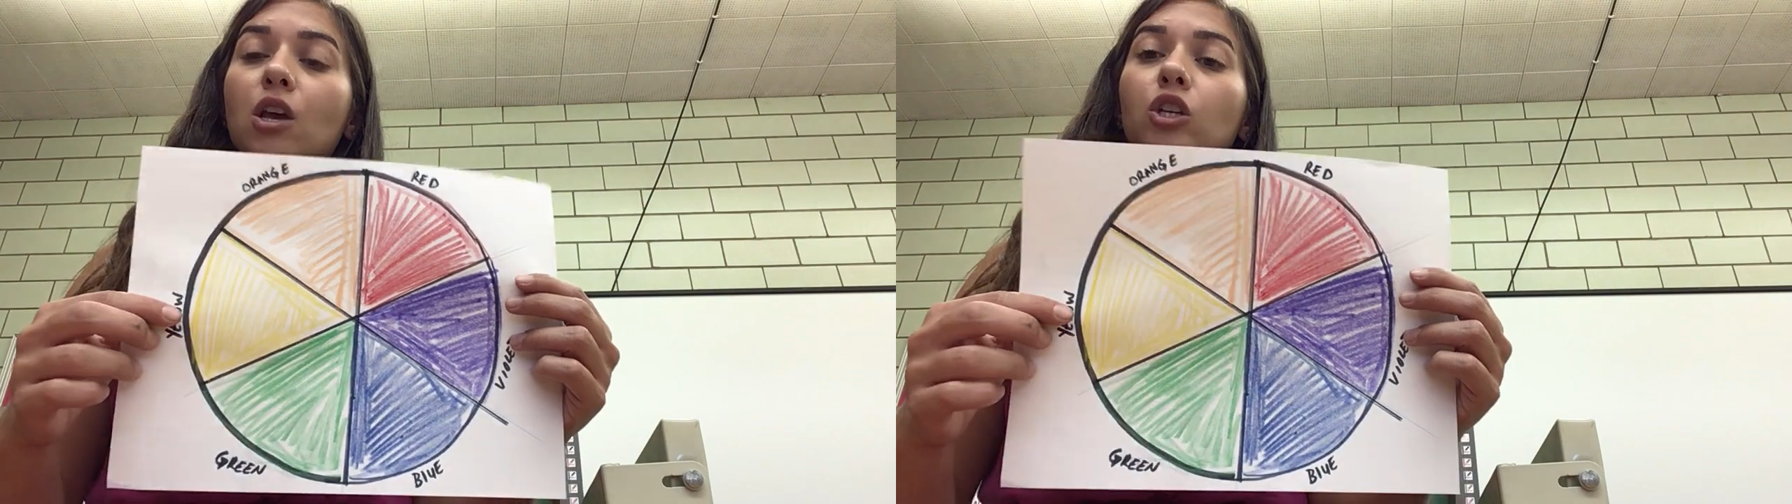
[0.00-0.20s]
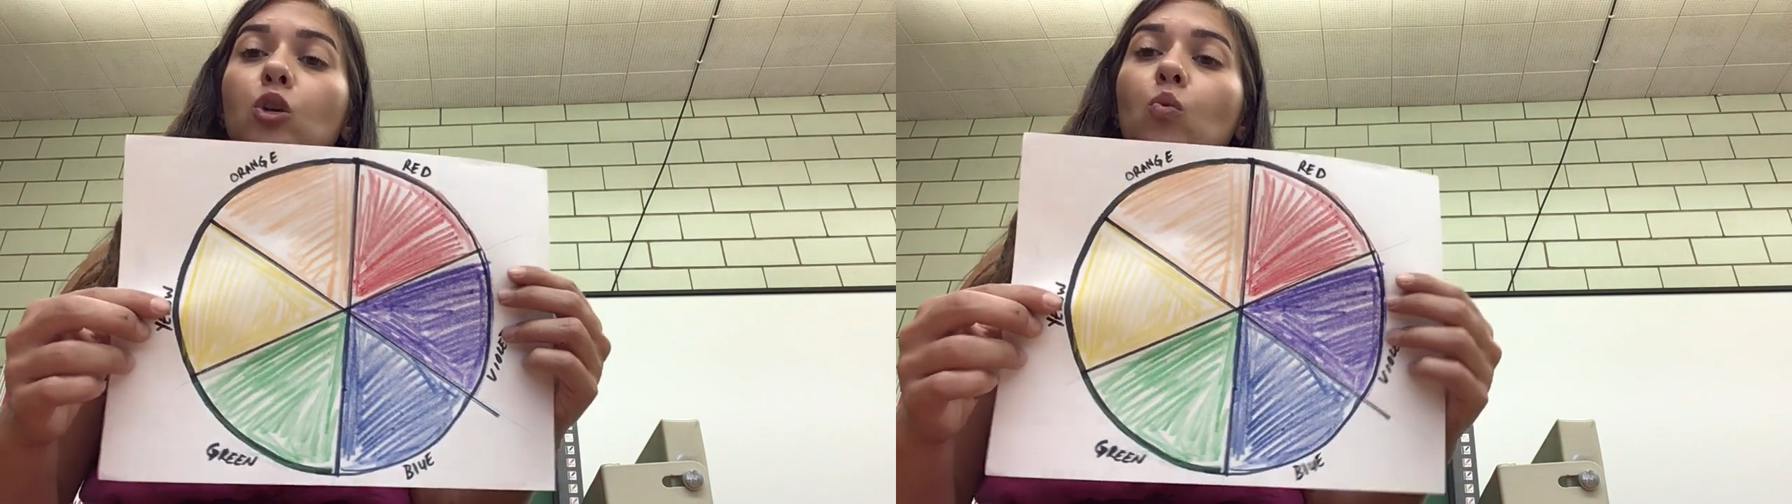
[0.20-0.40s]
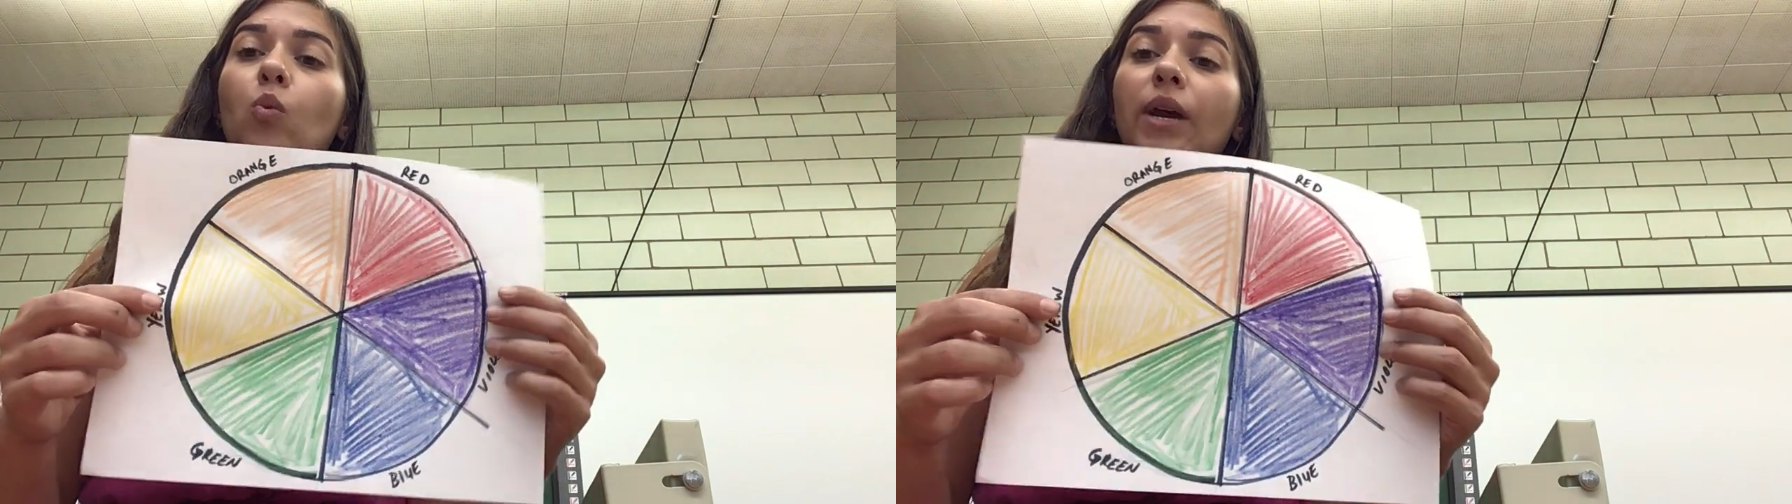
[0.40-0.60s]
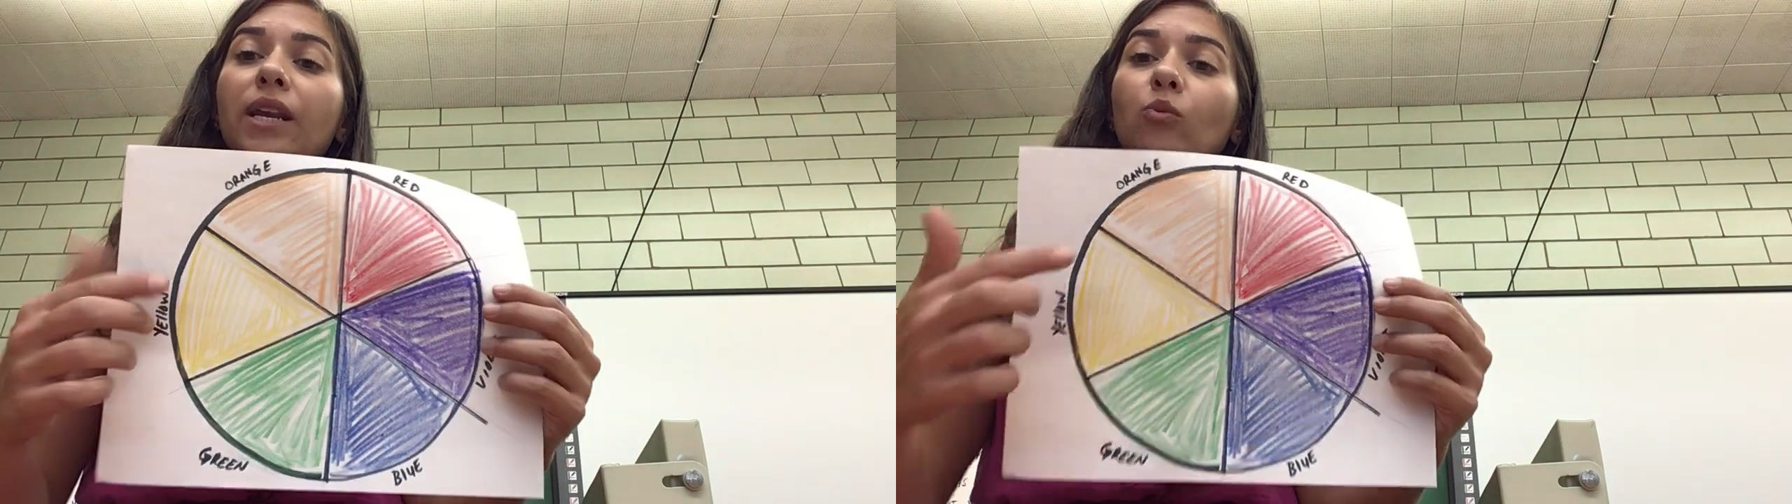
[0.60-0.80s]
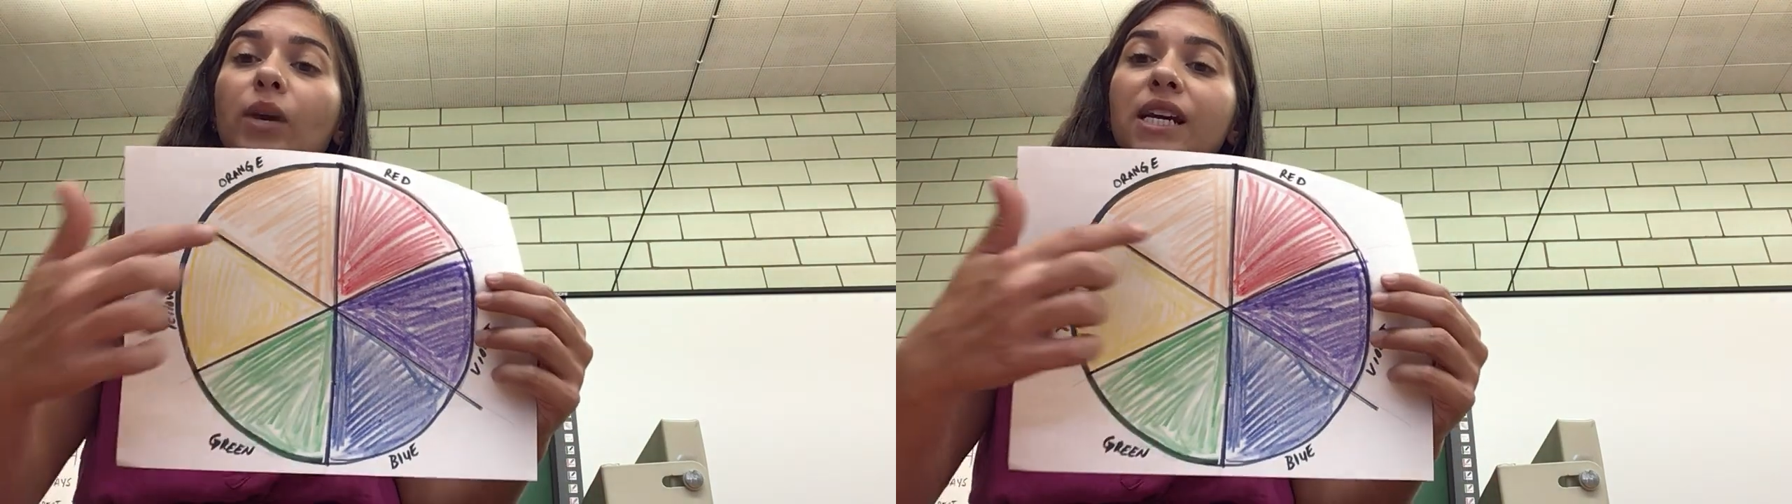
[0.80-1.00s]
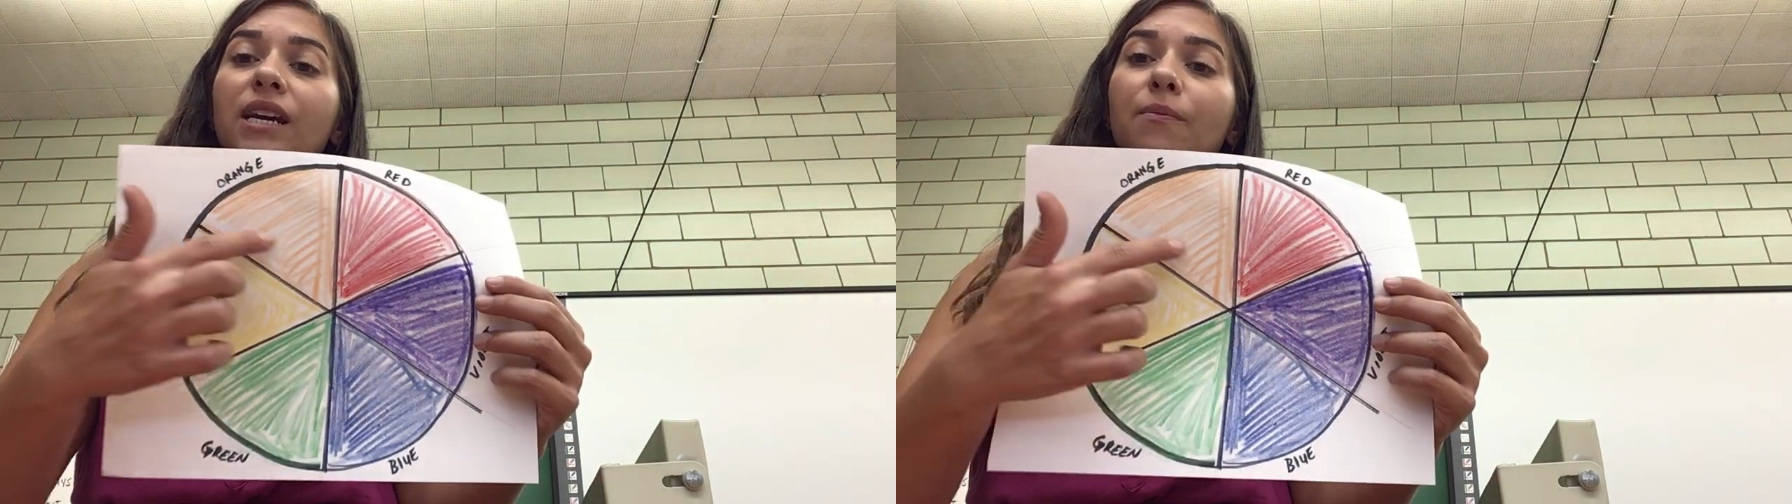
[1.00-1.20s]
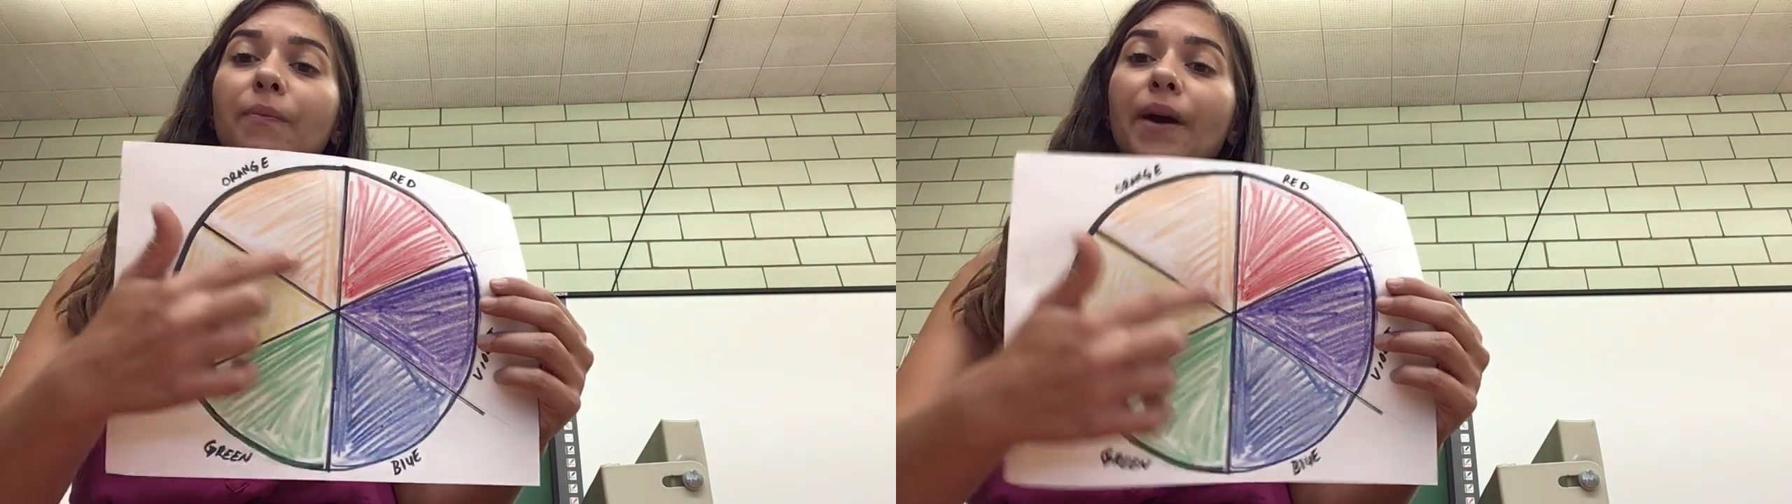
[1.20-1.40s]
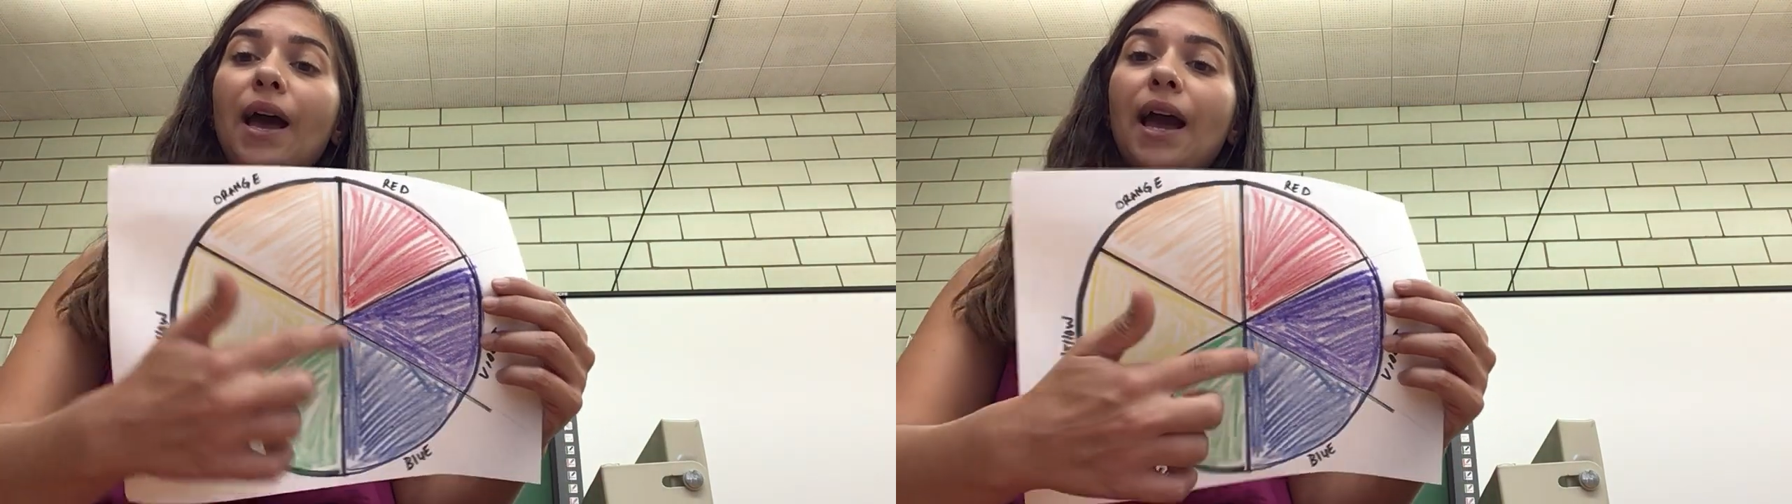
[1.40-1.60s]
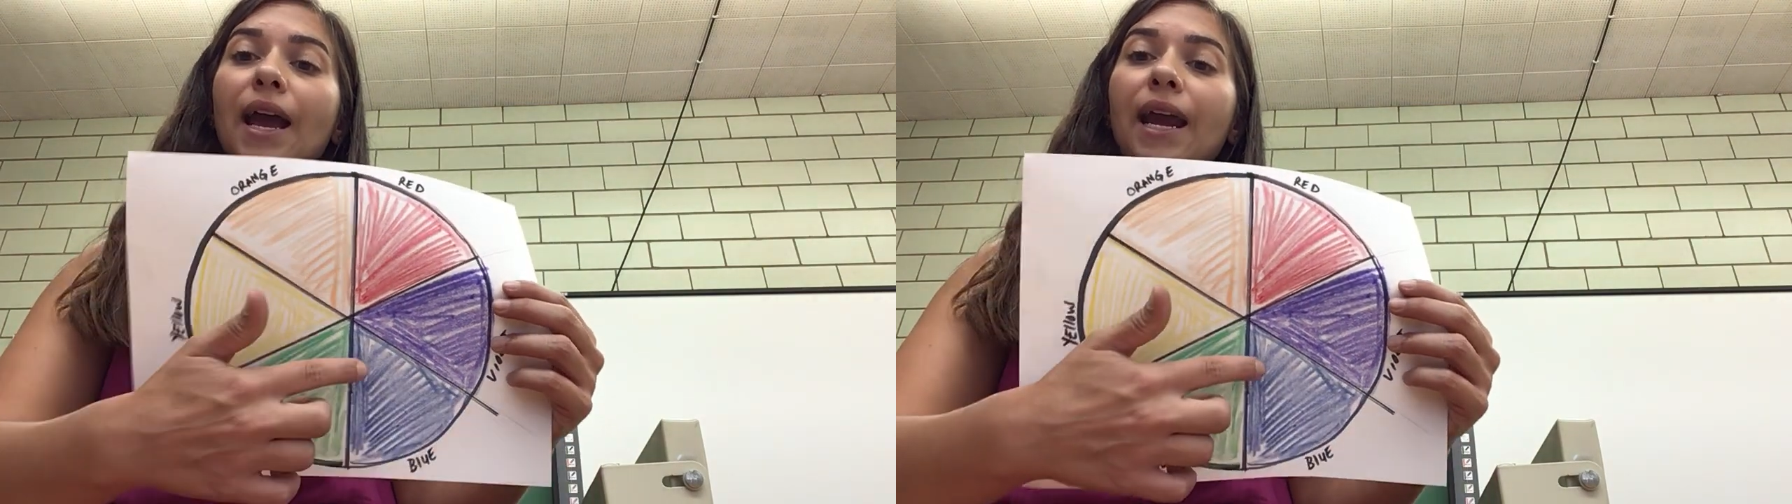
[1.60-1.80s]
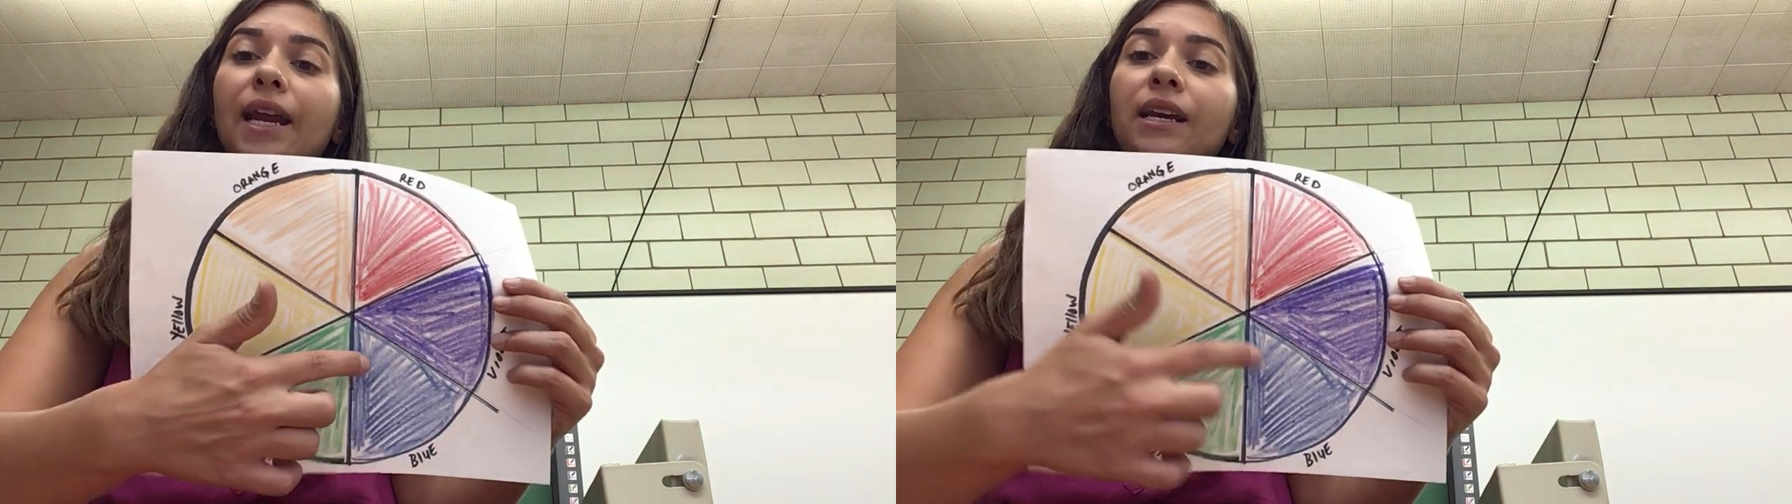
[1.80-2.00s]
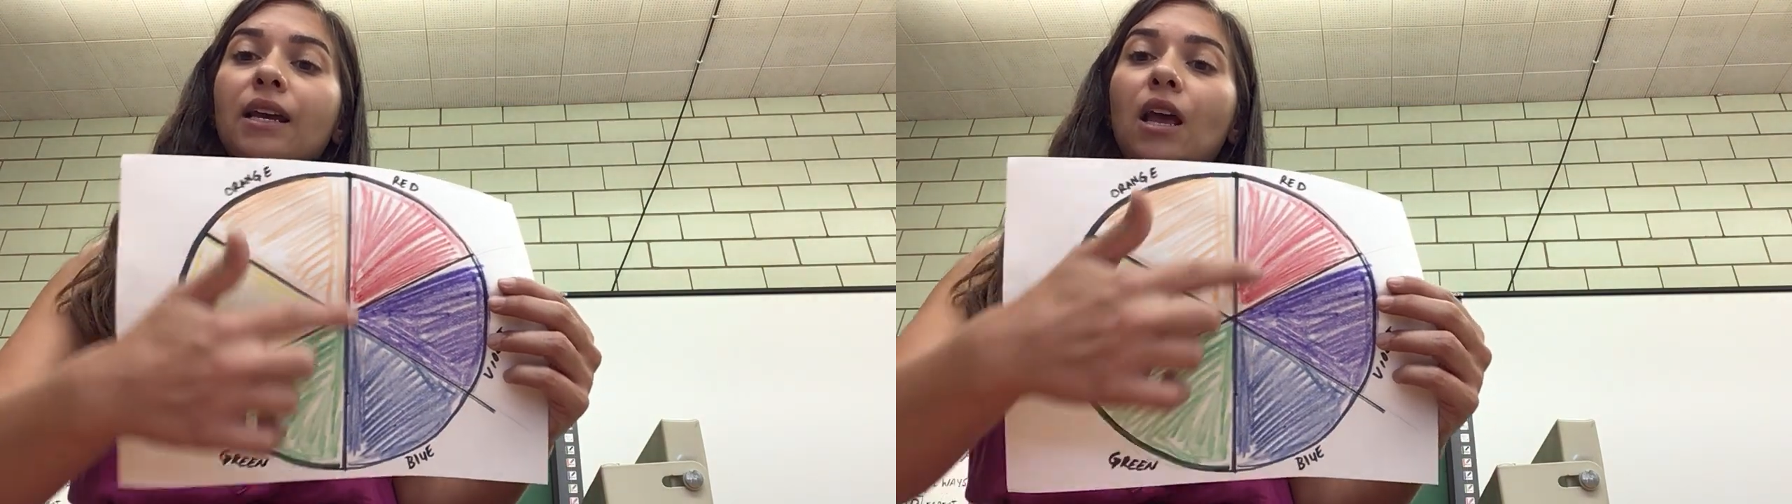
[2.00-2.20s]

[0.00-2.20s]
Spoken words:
So when we combine